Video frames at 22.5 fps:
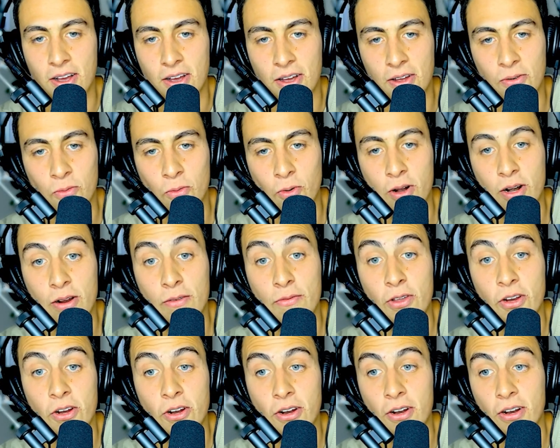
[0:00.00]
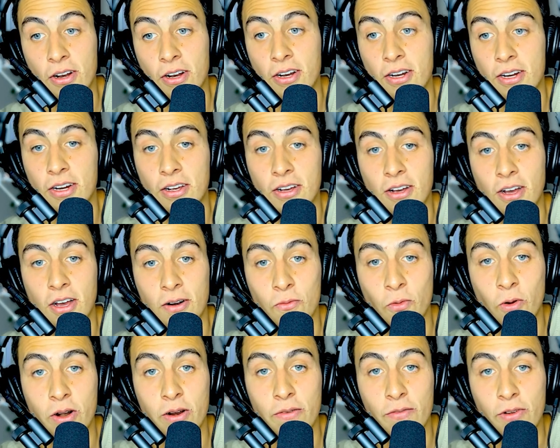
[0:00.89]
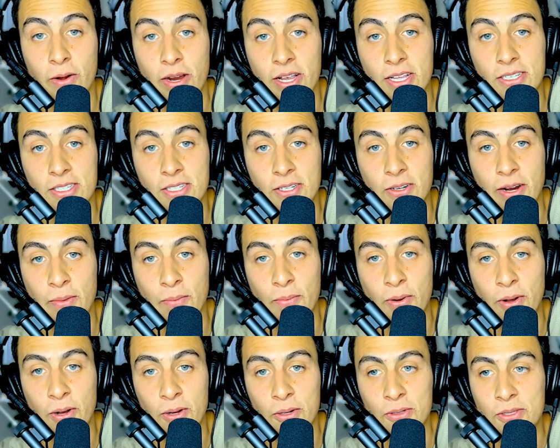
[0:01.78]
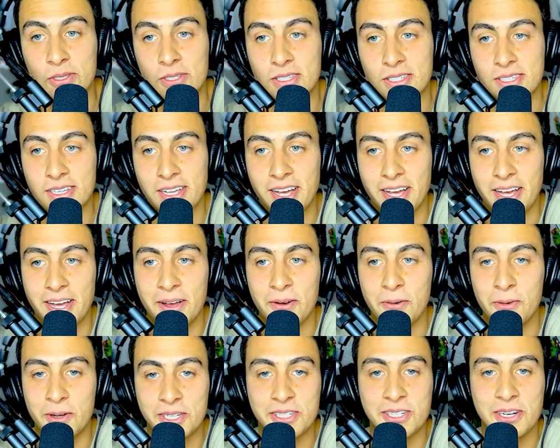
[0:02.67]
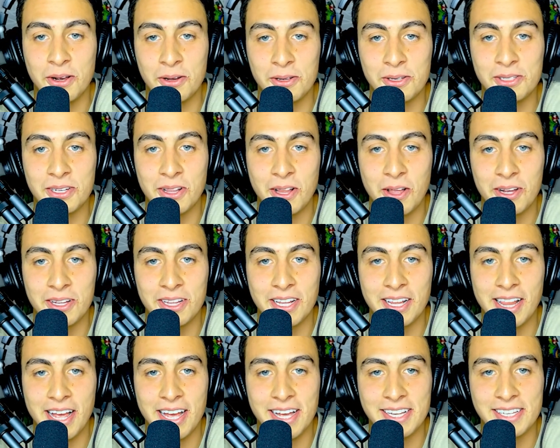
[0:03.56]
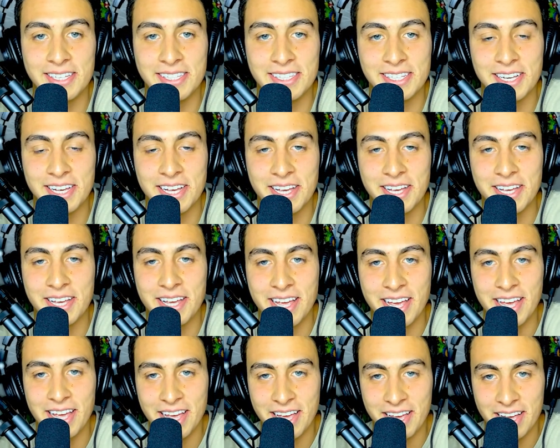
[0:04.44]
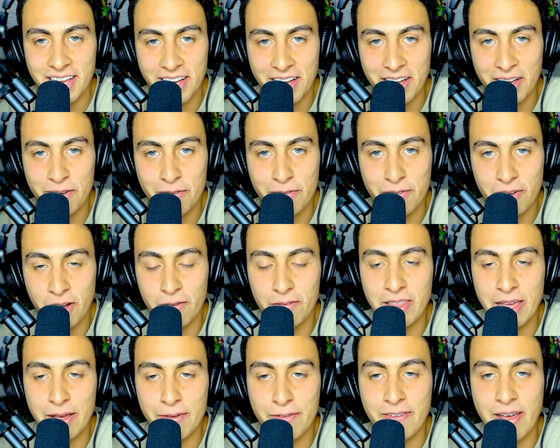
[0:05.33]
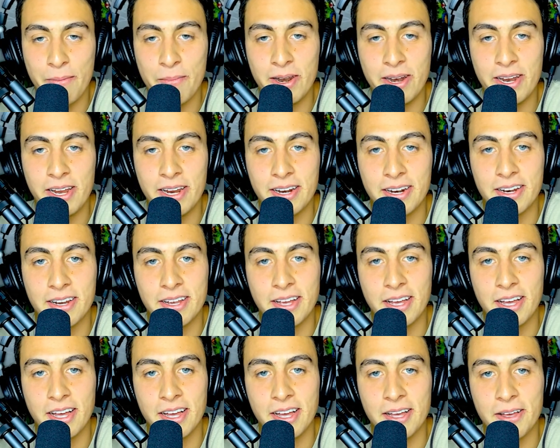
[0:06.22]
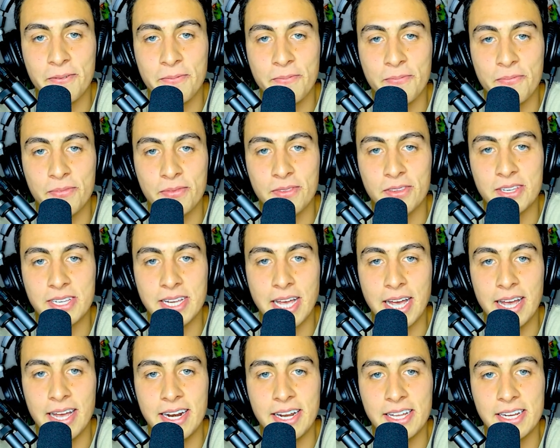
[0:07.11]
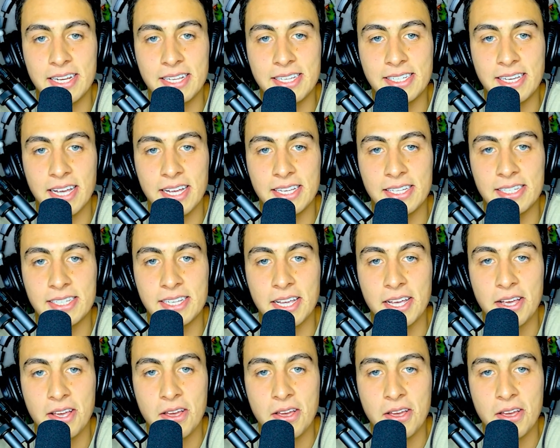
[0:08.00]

on one of your on one of your instagram posts uh, which goes along the lines of of the feminine um, side and it says